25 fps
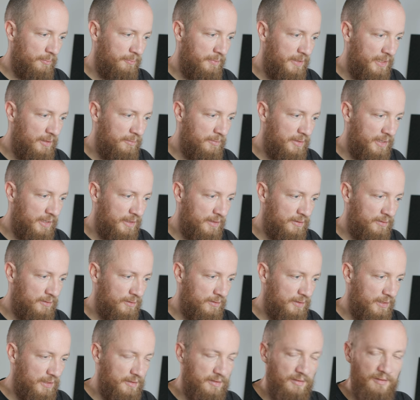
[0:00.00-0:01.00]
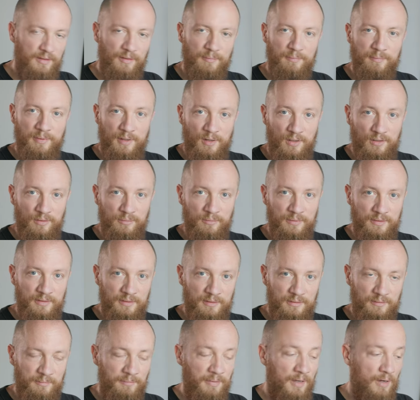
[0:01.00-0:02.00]
the PMIC, so that's the Power,
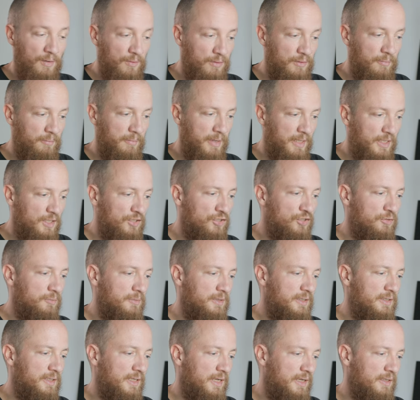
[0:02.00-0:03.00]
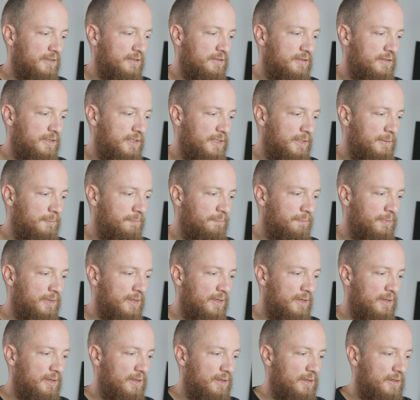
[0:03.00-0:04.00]
Man Power Management IC.
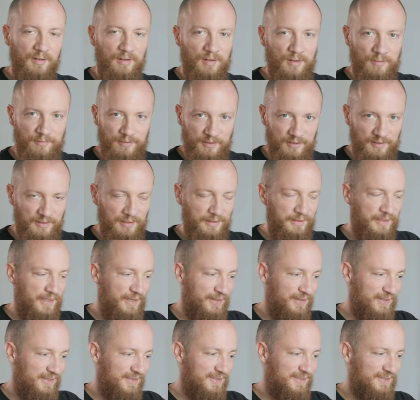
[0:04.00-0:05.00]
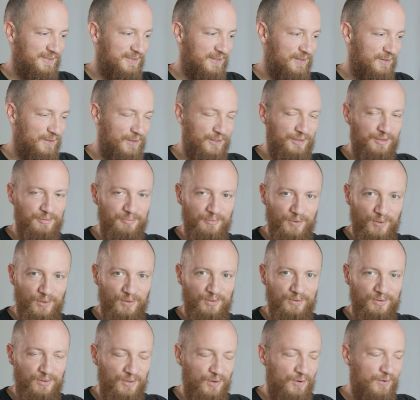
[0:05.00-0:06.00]
Obviously, there is a lot
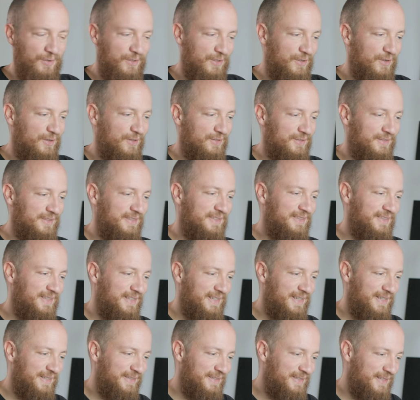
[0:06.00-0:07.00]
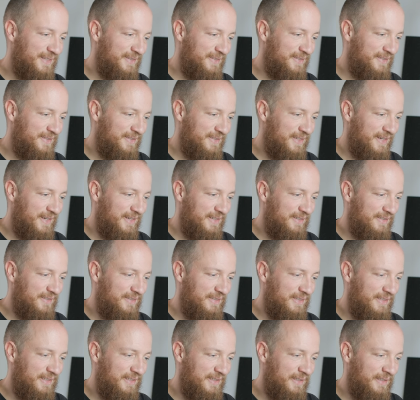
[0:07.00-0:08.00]
more going on in this
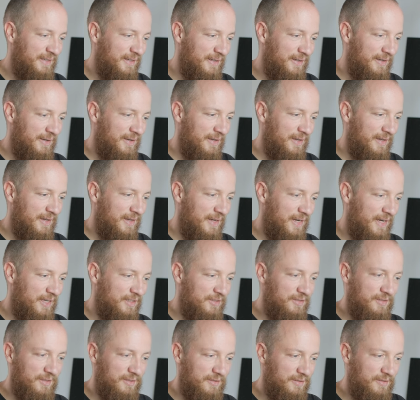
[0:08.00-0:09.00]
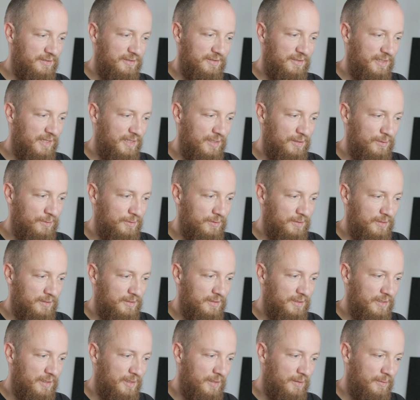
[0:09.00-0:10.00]
IC. I just
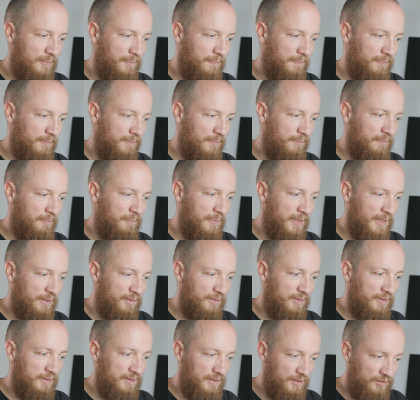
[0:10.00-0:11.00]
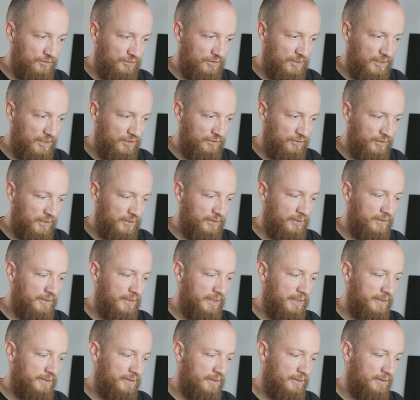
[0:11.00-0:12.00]
included the battery discharge
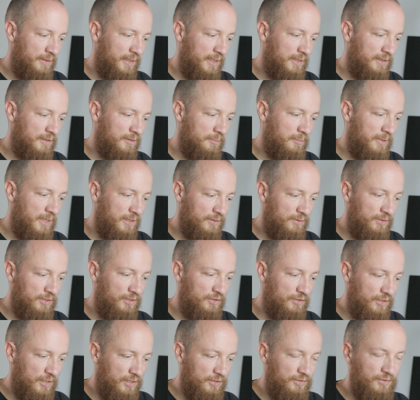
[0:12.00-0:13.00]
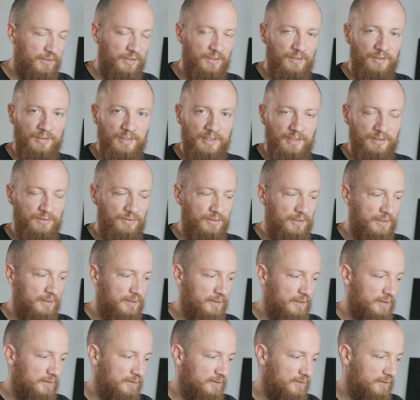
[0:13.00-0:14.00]
regulator and the battery charge regulator in
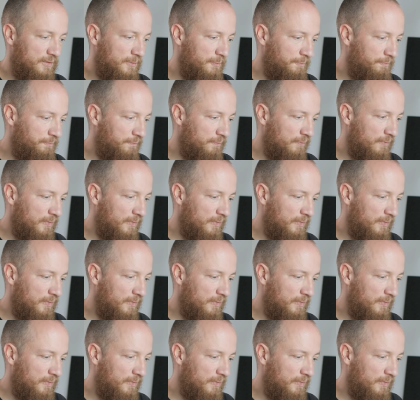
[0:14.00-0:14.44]
this.